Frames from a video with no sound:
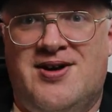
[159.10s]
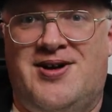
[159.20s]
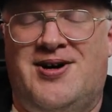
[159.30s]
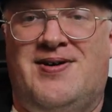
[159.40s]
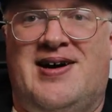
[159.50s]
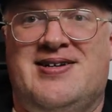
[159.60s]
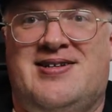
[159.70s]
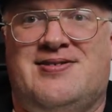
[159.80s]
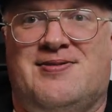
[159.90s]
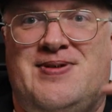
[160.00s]
you know, and
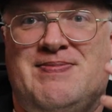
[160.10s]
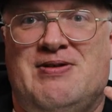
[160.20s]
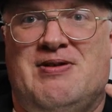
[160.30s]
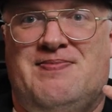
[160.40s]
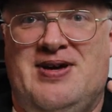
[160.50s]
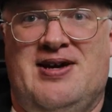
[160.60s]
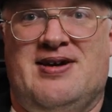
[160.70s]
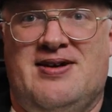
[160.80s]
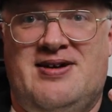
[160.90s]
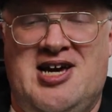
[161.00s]
these are people who have
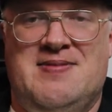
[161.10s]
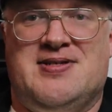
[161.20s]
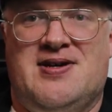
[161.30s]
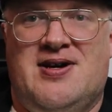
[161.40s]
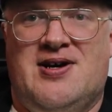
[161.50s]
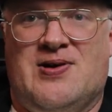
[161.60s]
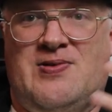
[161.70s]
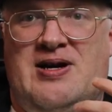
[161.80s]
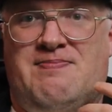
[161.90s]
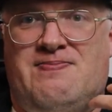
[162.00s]
big names,
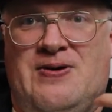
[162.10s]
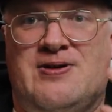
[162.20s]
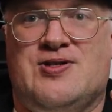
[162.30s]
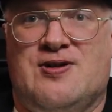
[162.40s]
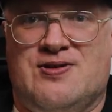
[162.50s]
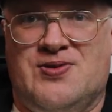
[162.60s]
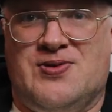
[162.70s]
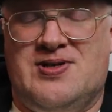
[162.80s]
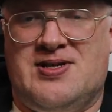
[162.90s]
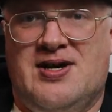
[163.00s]
great personal
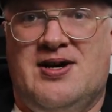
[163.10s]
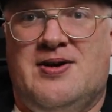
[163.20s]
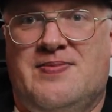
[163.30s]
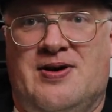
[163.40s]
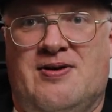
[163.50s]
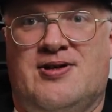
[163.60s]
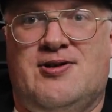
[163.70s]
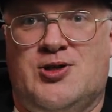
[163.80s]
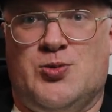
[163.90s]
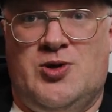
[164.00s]
stories, but are
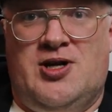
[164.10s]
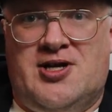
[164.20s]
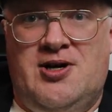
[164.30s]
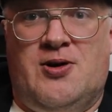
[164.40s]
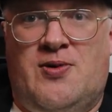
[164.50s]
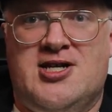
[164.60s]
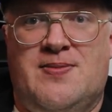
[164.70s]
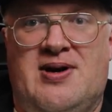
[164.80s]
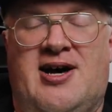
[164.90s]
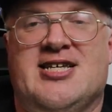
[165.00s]
also just really cool to watch
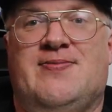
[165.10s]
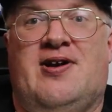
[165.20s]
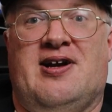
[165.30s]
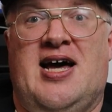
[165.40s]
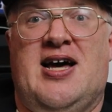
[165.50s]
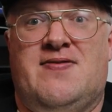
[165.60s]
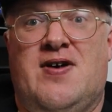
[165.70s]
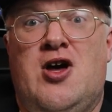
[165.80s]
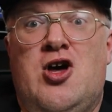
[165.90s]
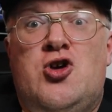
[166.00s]
at basketball and have
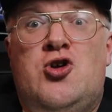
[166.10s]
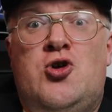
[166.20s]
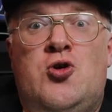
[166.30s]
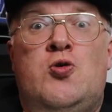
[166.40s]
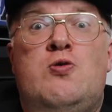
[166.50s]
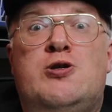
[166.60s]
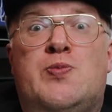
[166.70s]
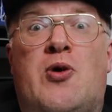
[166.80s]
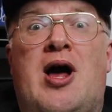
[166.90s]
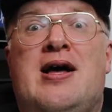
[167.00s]

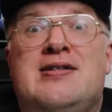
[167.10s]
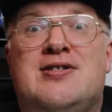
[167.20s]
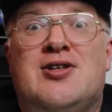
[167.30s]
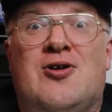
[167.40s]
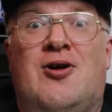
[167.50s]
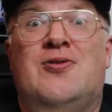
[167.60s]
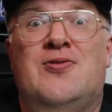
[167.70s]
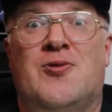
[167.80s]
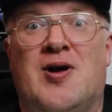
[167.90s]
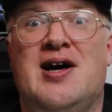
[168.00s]
huge brands in their
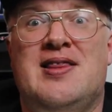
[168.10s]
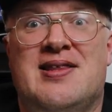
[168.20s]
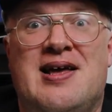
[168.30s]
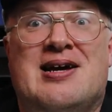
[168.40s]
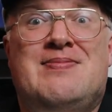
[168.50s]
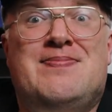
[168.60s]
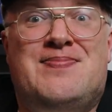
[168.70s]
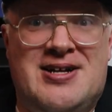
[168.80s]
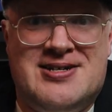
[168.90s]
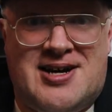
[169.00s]
own right that can be
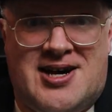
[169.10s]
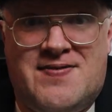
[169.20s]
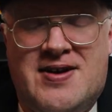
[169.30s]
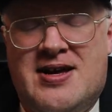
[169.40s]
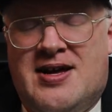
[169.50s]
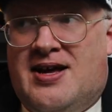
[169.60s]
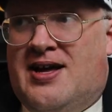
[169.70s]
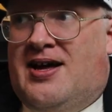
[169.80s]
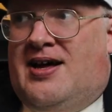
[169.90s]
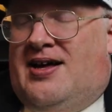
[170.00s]
built off.
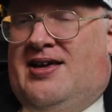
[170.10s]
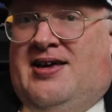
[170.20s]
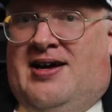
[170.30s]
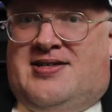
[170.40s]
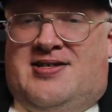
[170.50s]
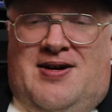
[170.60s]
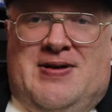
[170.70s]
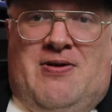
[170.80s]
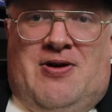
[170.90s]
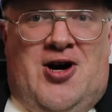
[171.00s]
Yet
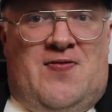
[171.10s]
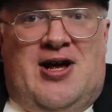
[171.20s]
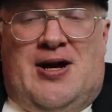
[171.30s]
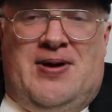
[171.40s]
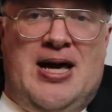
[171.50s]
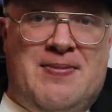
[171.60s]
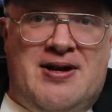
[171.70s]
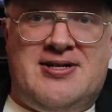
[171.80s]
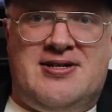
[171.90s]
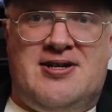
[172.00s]
somehow an awful lot of
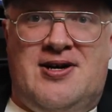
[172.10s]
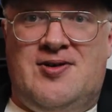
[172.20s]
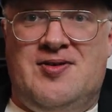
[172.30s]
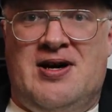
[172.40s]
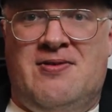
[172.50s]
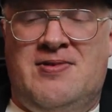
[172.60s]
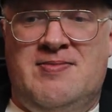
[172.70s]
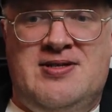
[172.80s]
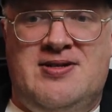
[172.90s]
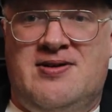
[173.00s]
people didn't know that
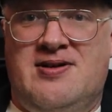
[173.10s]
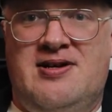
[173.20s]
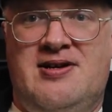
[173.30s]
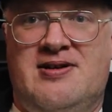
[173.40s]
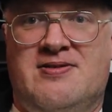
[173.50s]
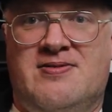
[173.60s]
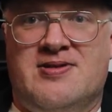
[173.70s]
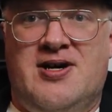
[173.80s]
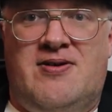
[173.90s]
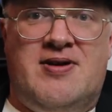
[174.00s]
Women's EuroLeague
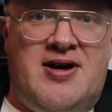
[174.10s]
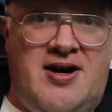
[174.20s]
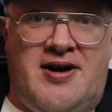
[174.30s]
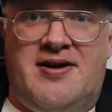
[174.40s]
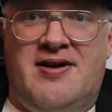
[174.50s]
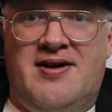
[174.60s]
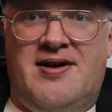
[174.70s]
was going on.